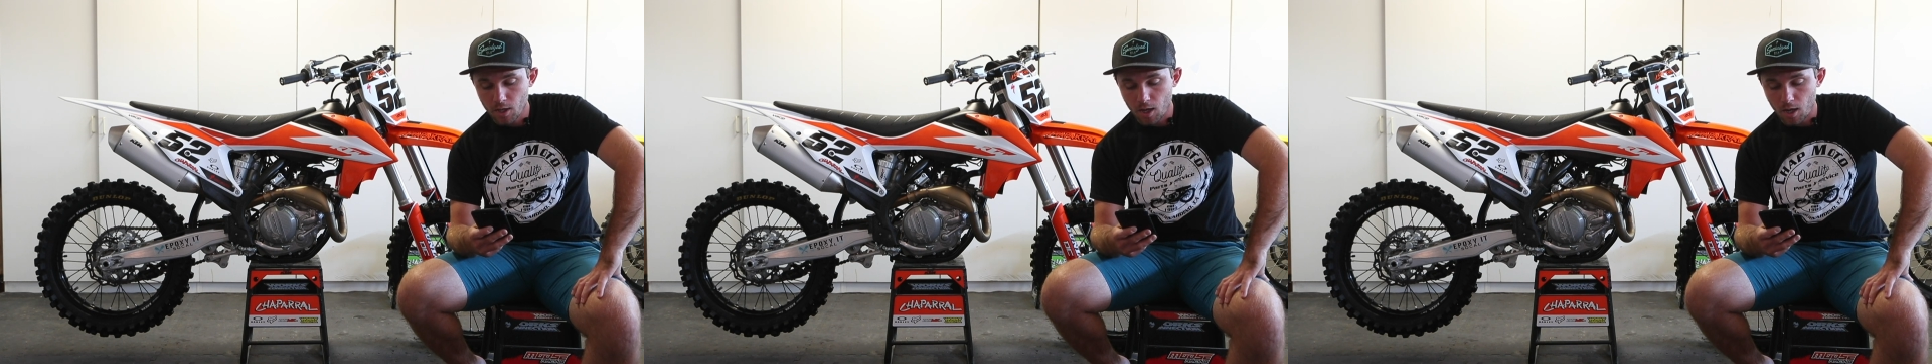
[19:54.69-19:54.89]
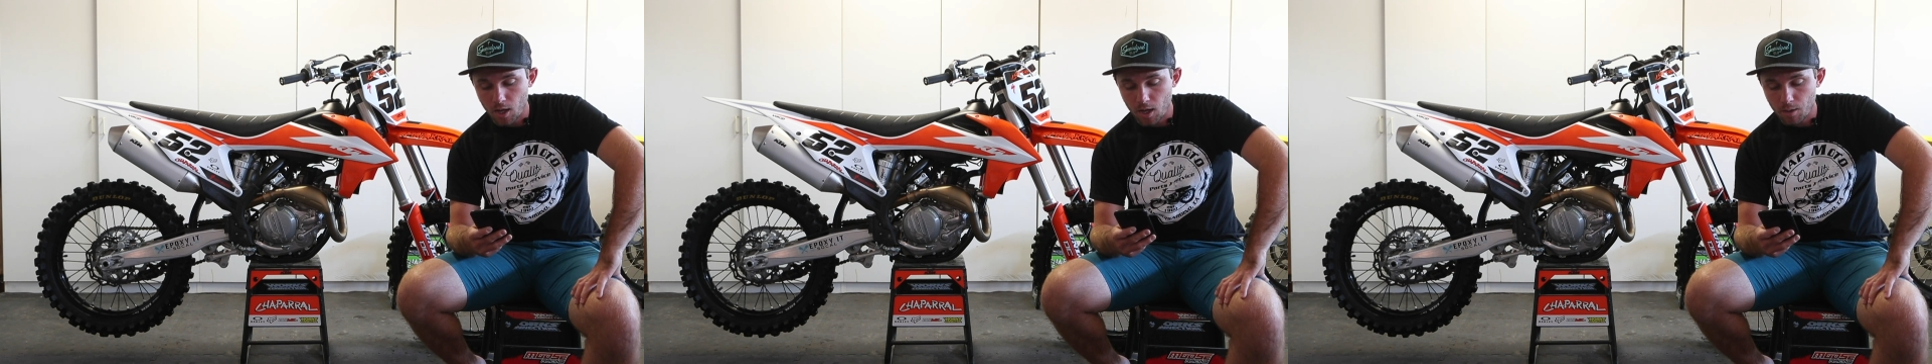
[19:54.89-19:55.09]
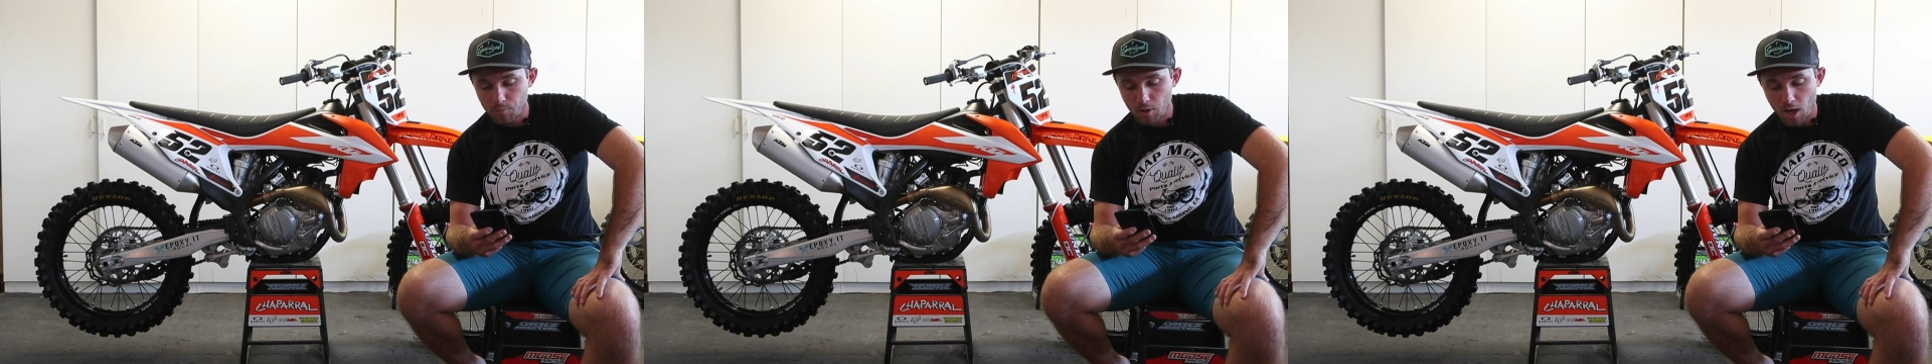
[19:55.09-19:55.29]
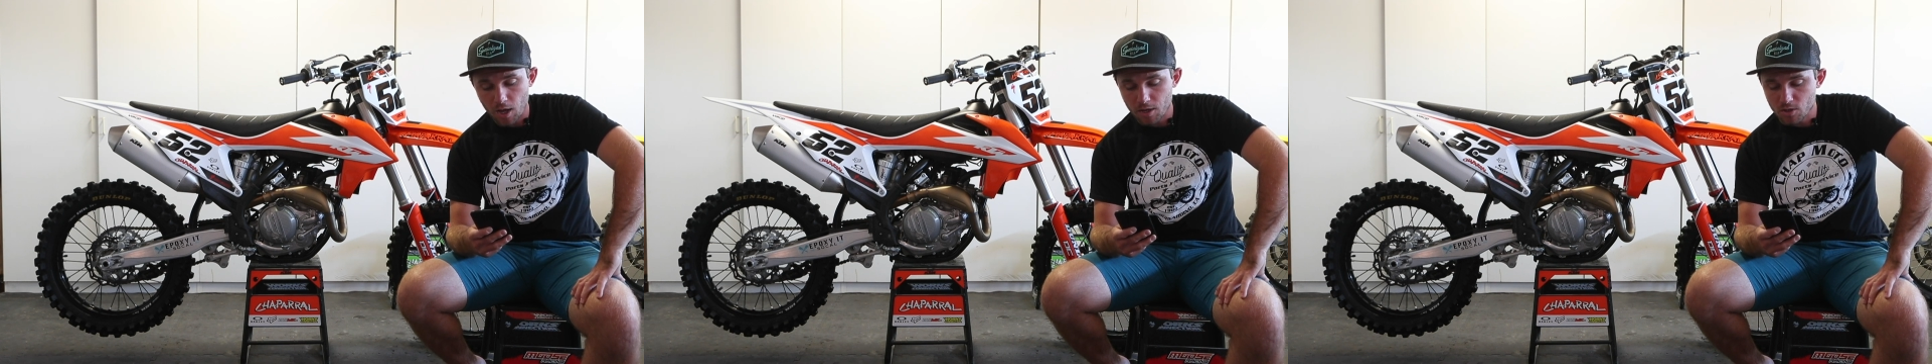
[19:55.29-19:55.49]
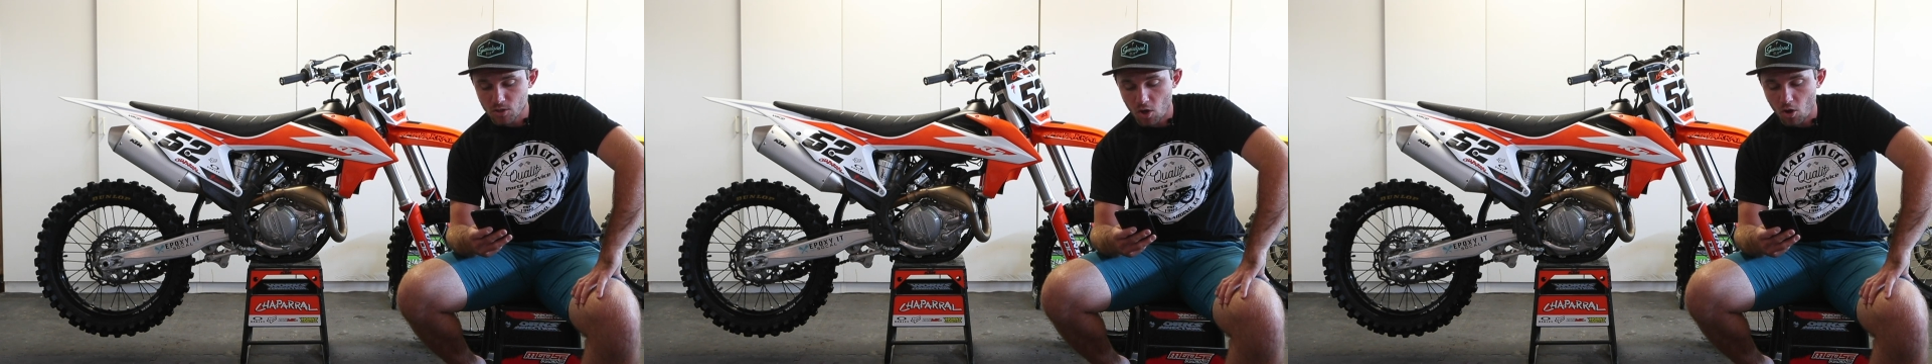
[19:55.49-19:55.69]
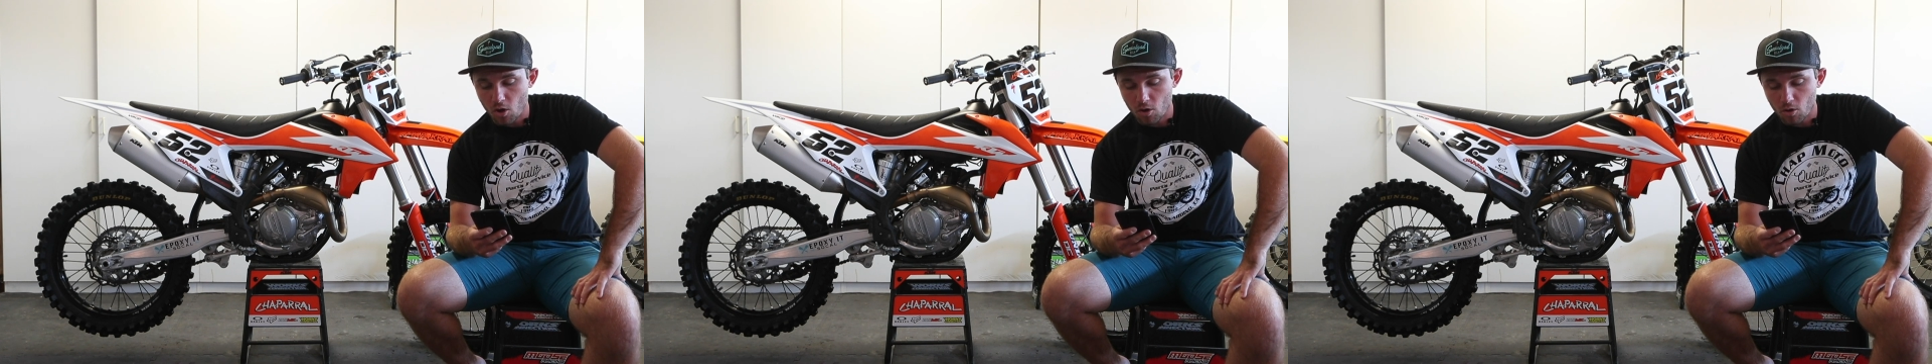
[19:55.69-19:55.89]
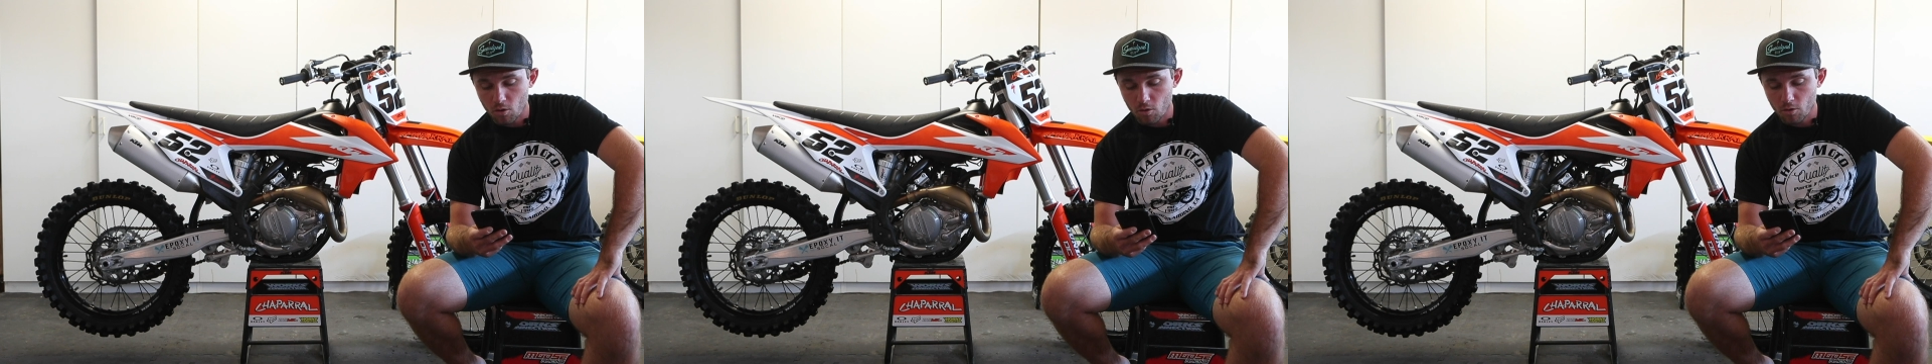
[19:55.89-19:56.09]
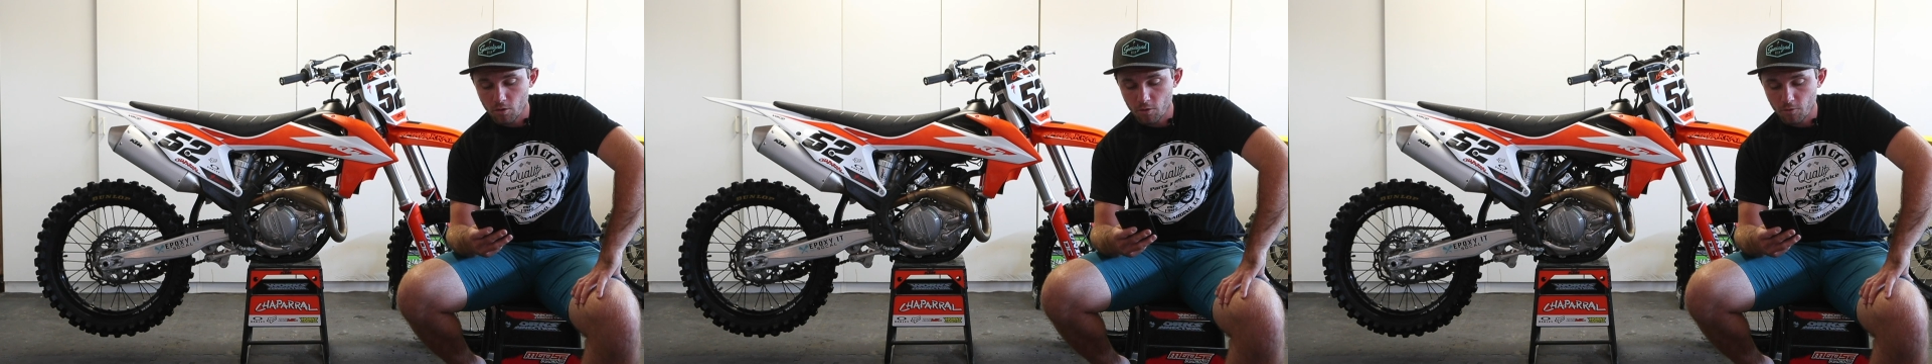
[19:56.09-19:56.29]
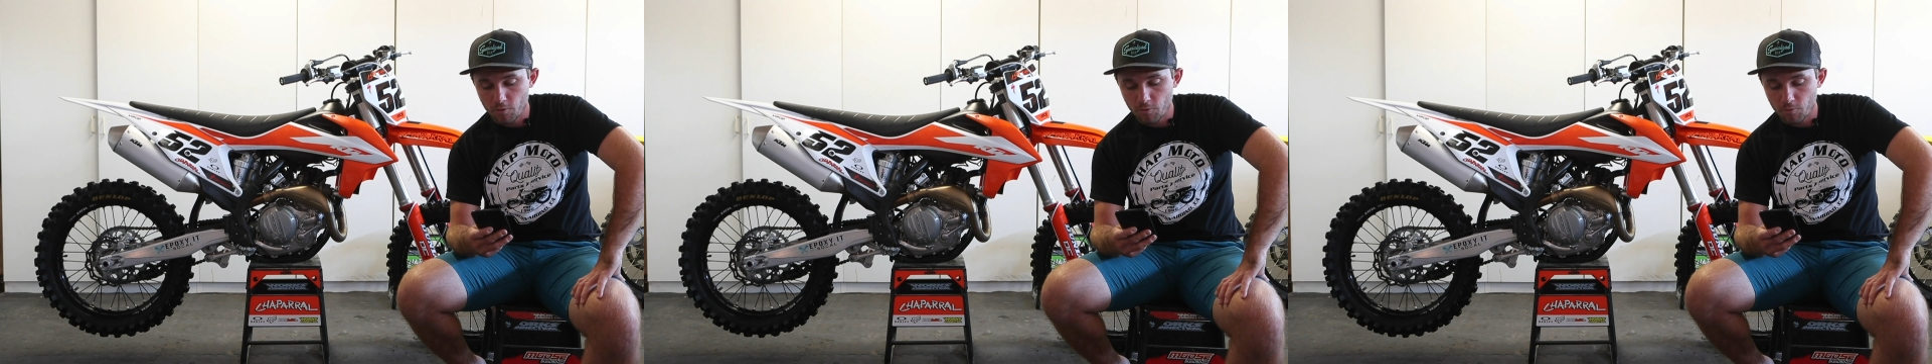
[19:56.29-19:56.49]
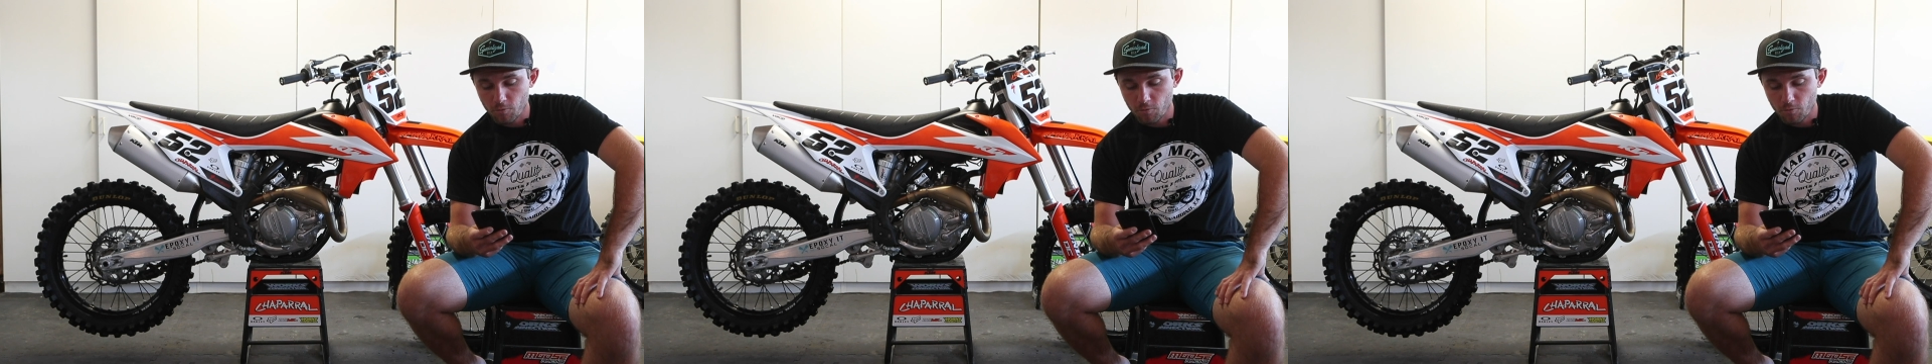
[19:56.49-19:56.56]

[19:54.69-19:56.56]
Not a tall,